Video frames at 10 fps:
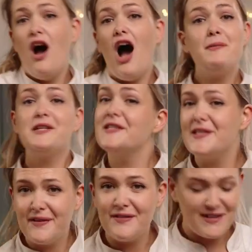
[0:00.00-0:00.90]
I'm going to
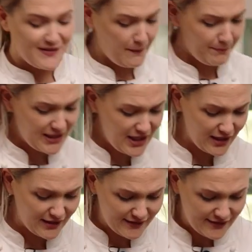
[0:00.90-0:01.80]
serve these up
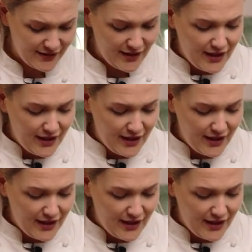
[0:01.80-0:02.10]
because